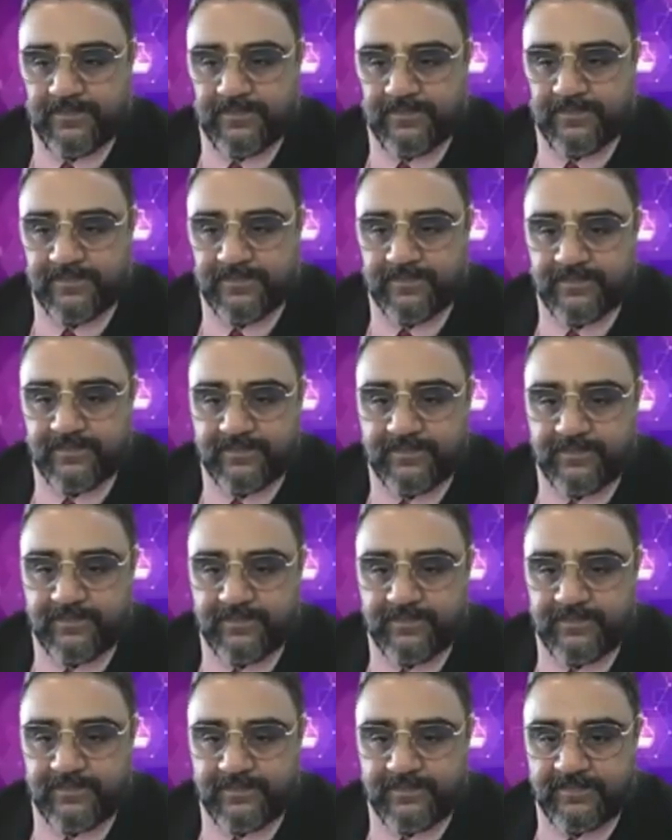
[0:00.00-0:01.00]

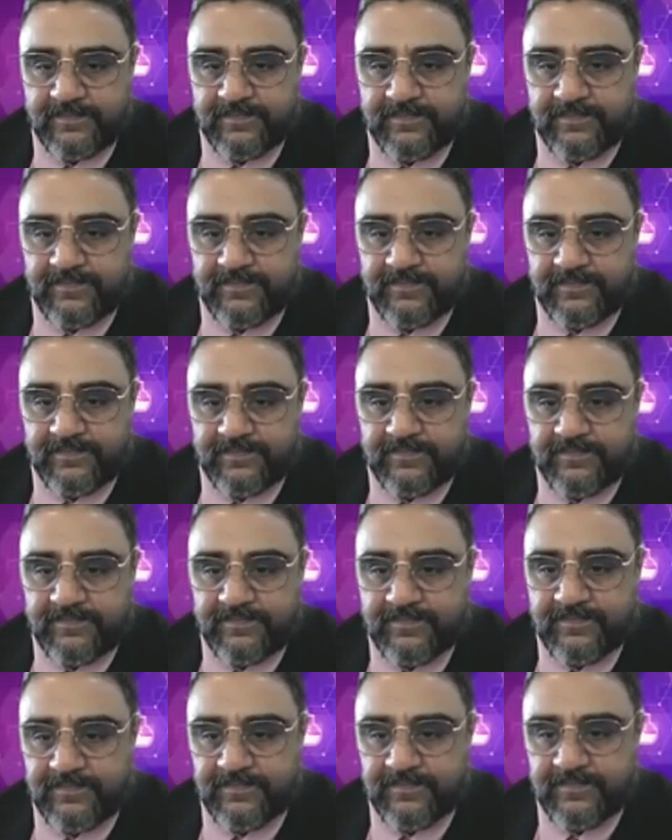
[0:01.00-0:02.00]

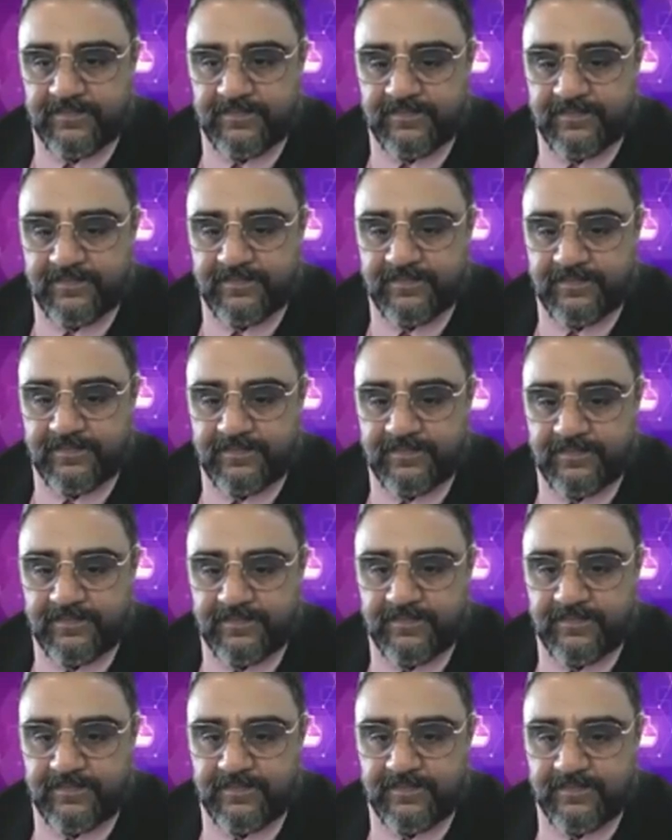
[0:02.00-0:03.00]

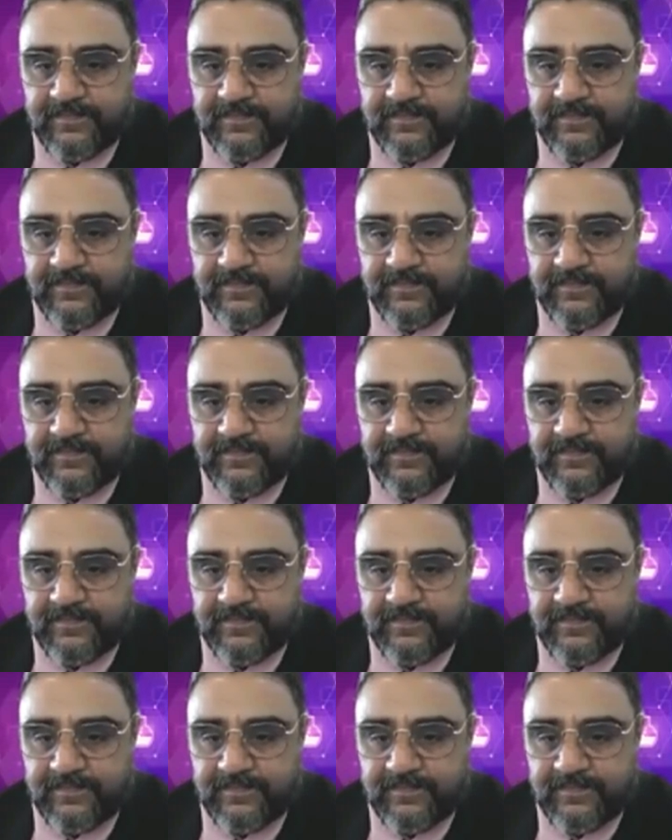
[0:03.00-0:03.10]
[no speech]